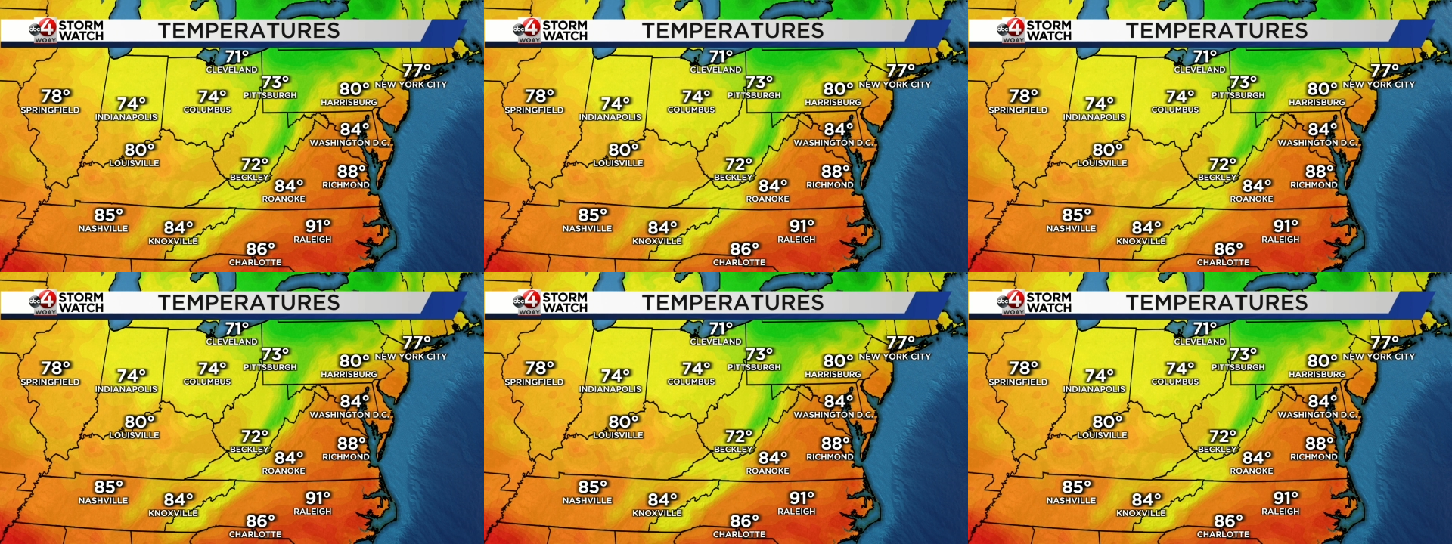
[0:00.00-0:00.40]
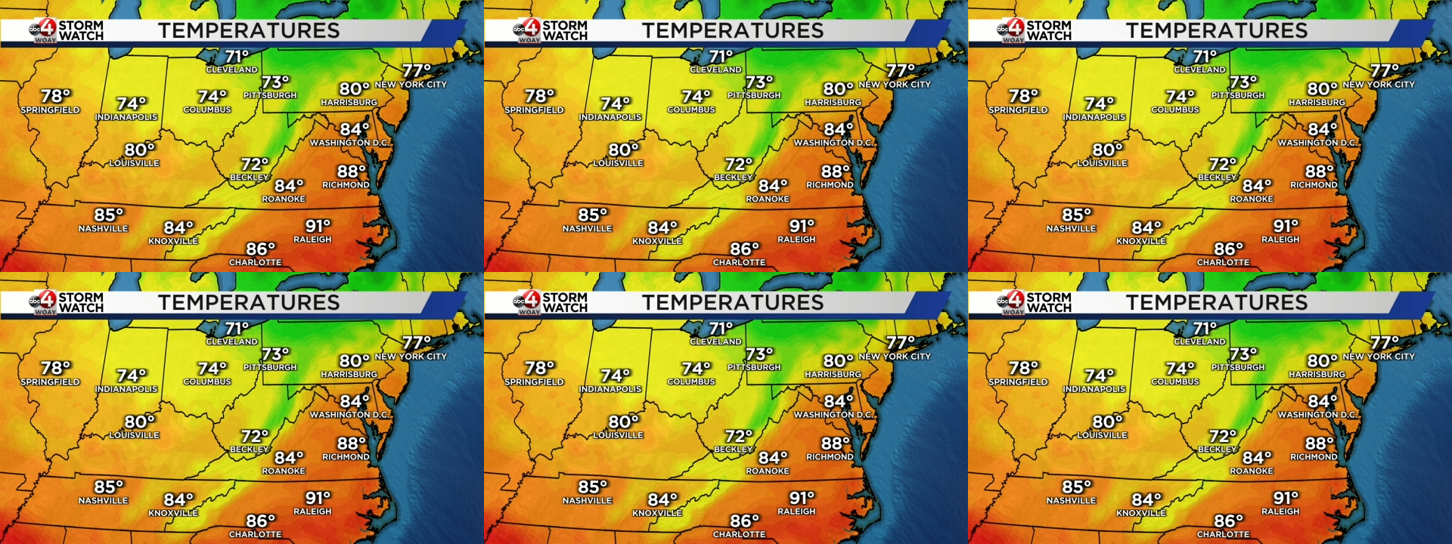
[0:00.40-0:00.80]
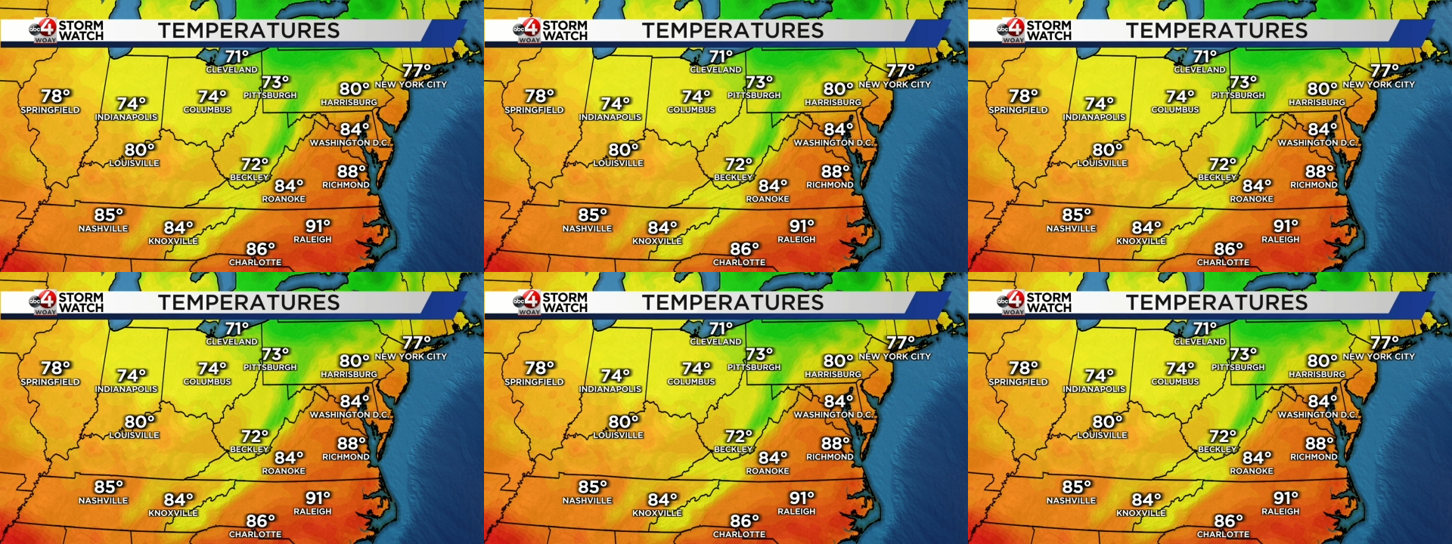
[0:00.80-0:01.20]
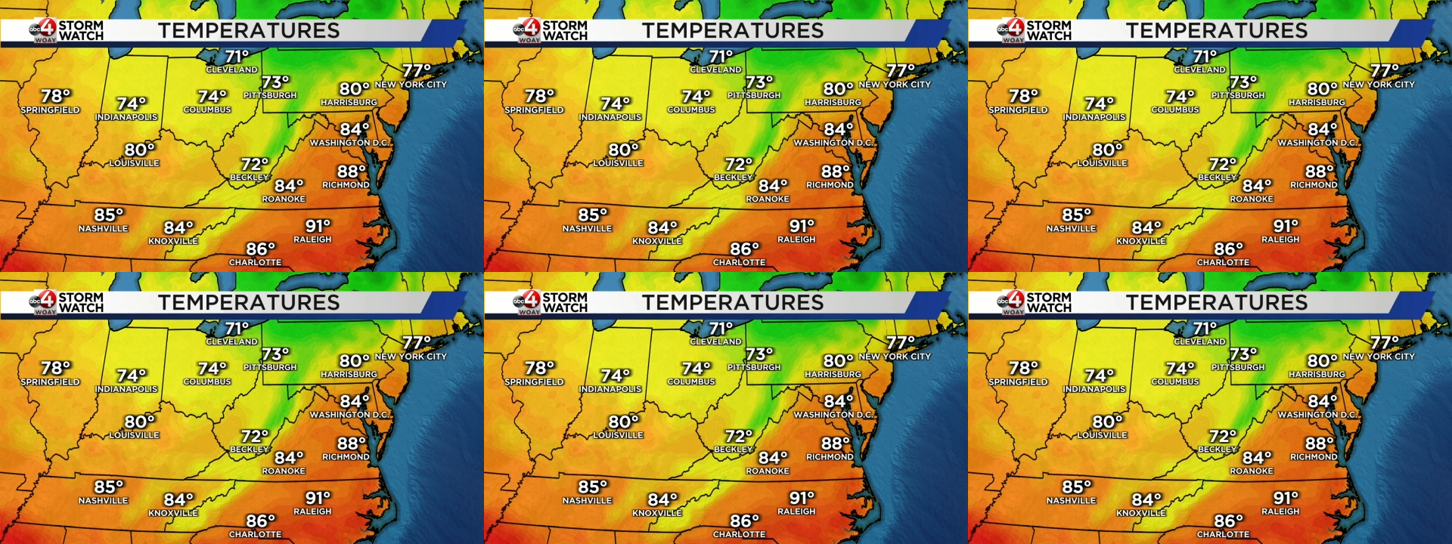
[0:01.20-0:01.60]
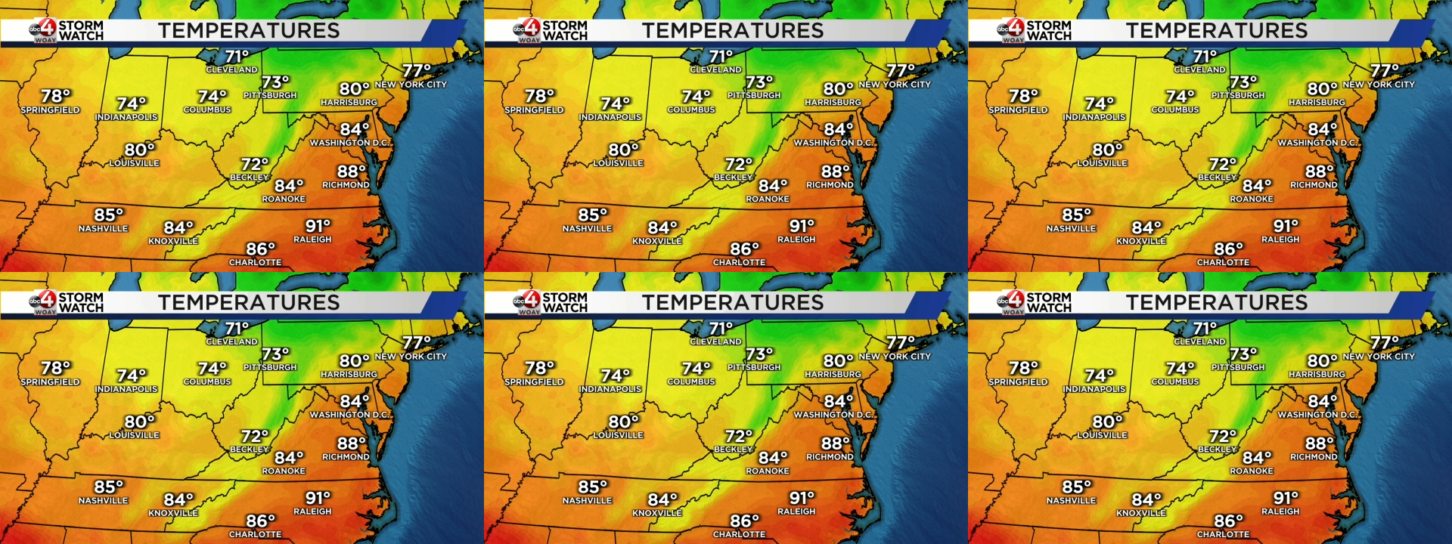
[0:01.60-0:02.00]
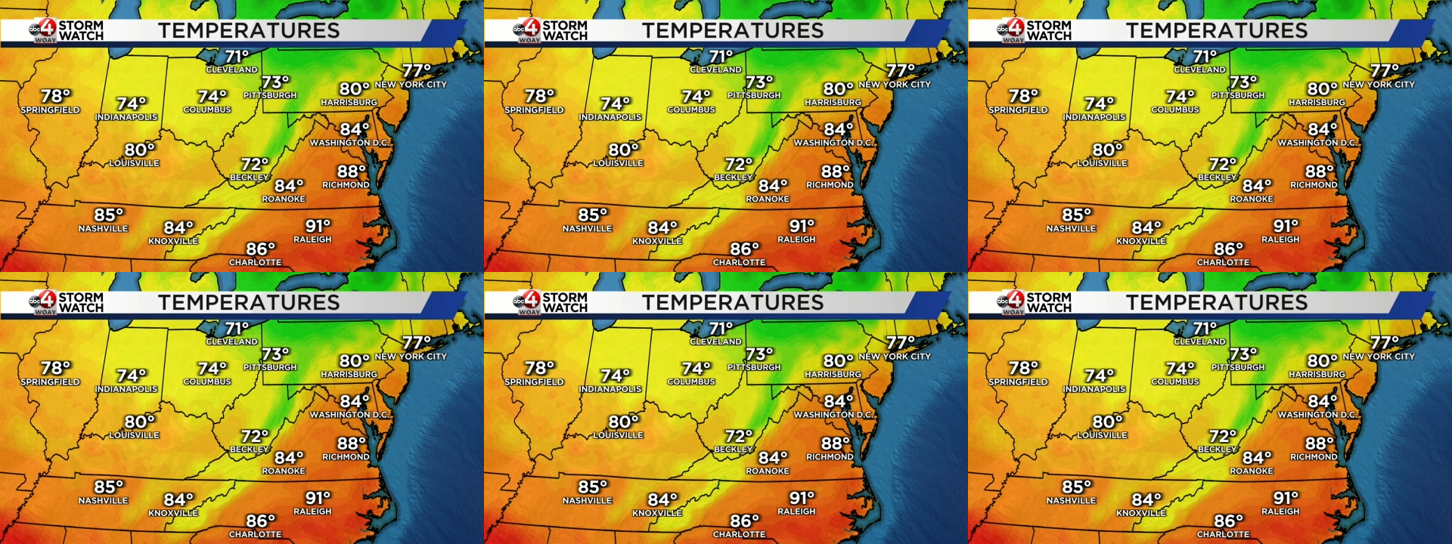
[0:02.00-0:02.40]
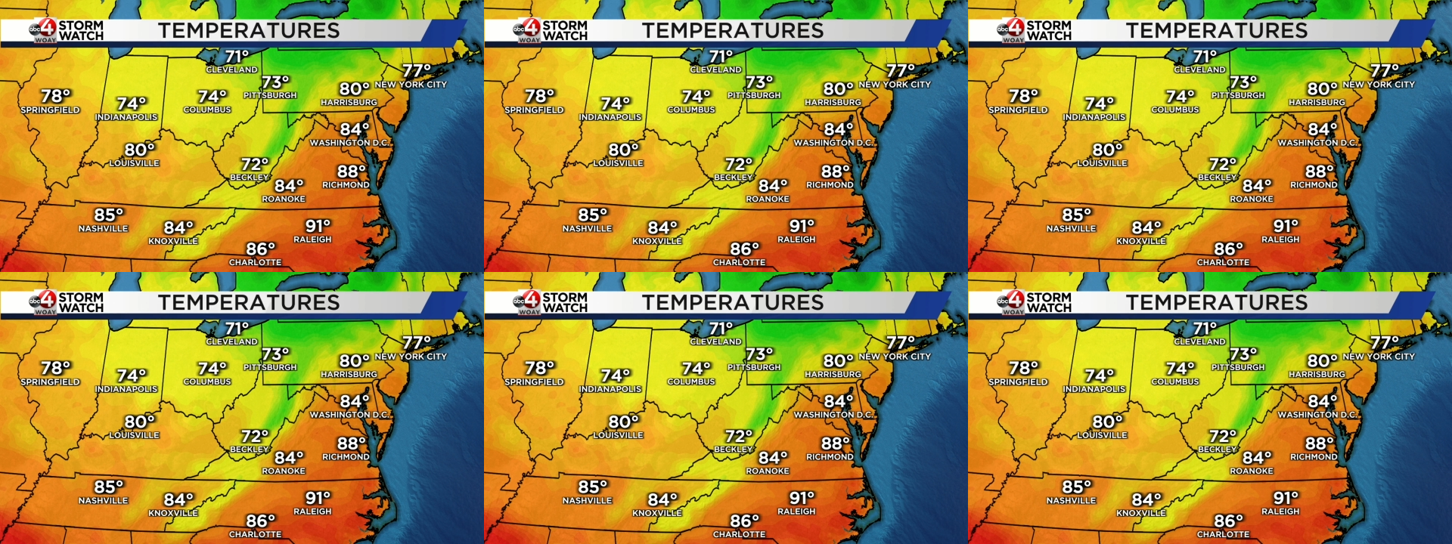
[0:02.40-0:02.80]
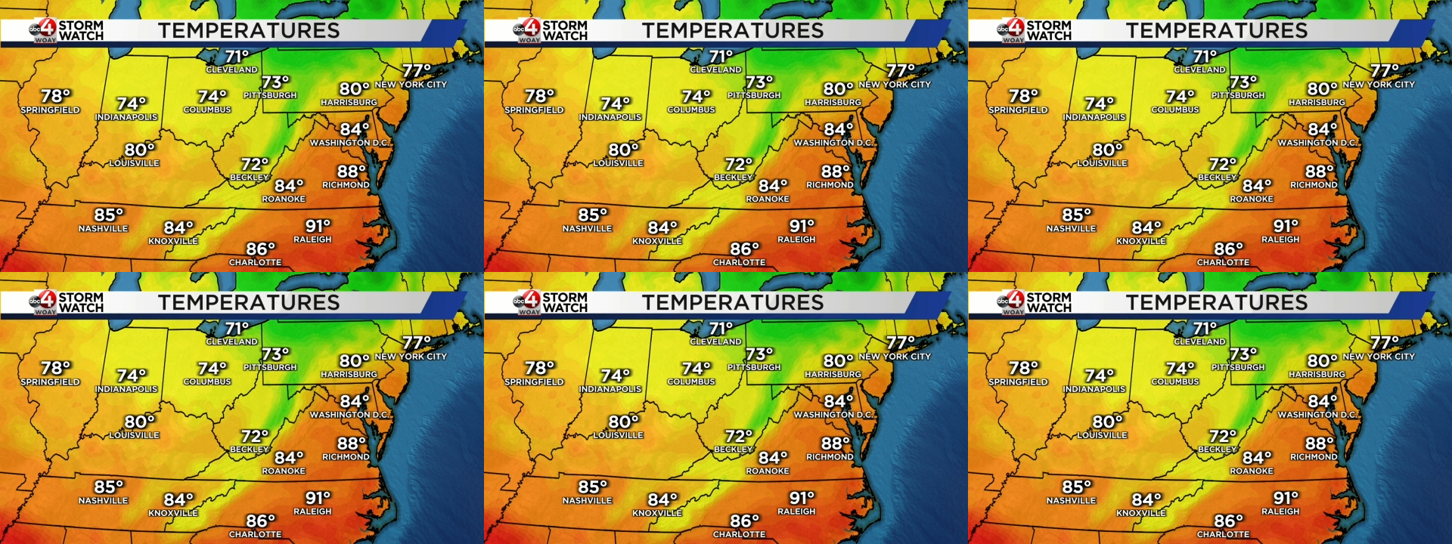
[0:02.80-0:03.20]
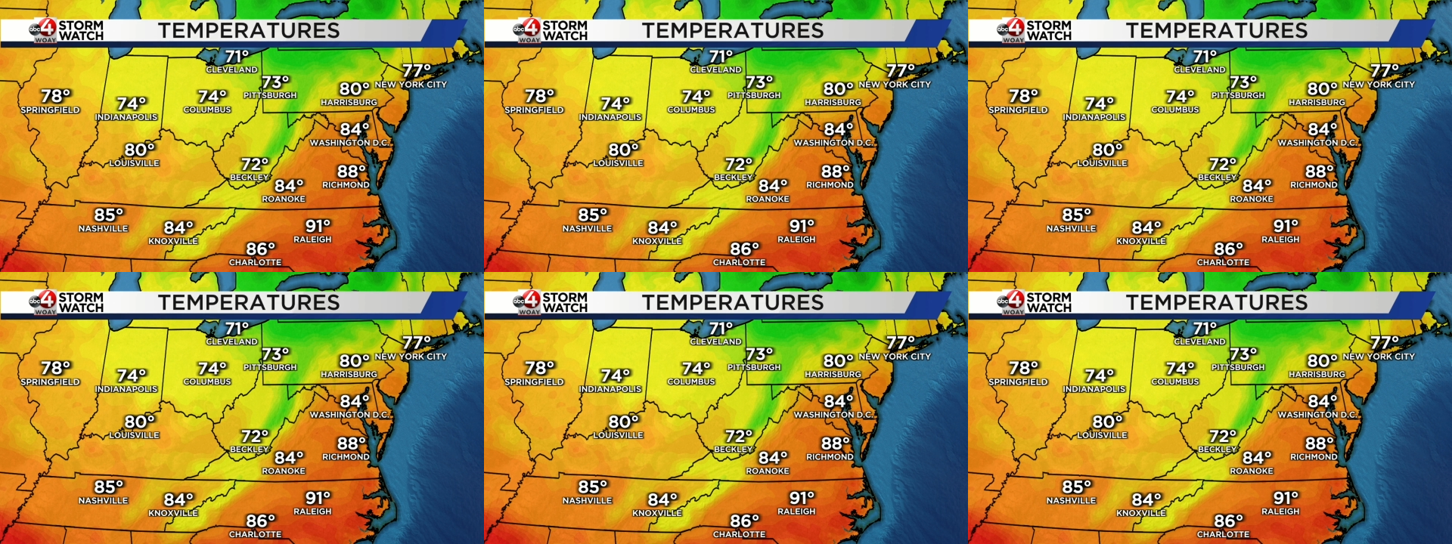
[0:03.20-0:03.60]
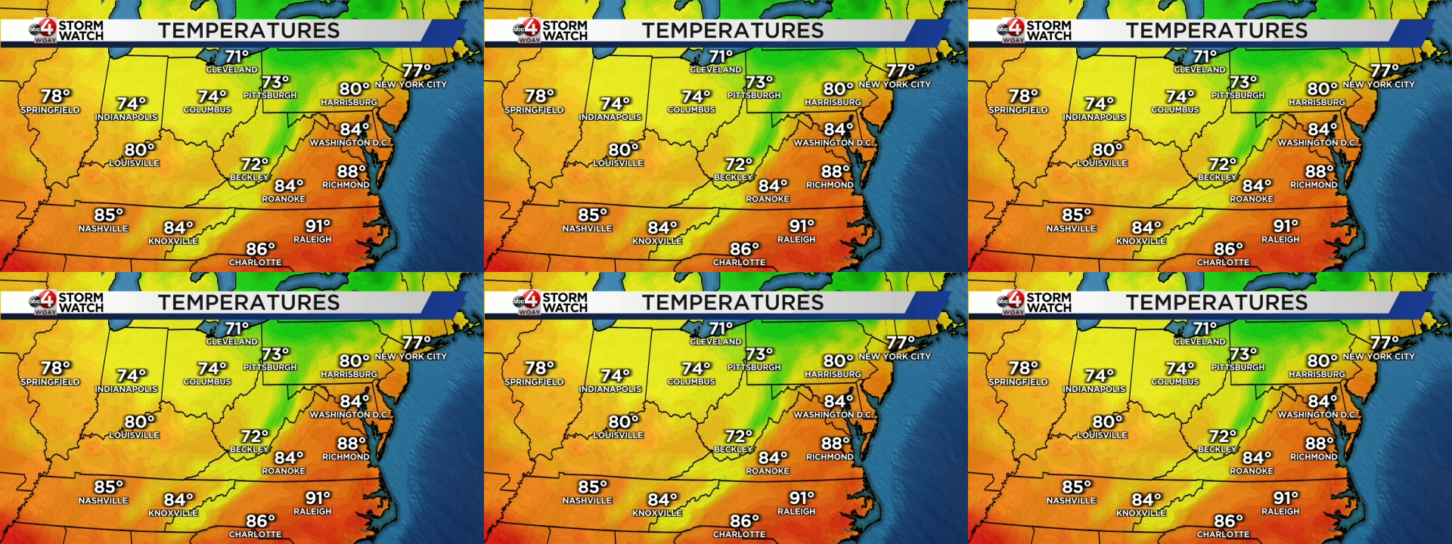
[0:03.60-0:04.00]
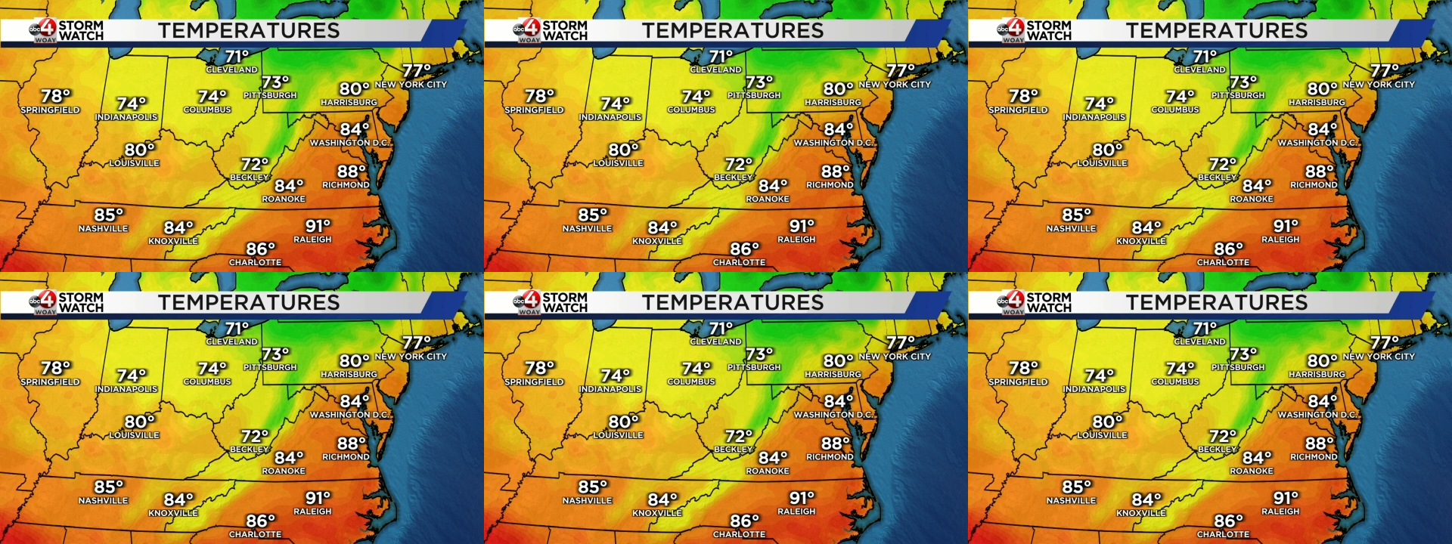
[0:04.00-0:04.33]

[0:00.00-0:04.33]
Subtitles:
(no speaker visible)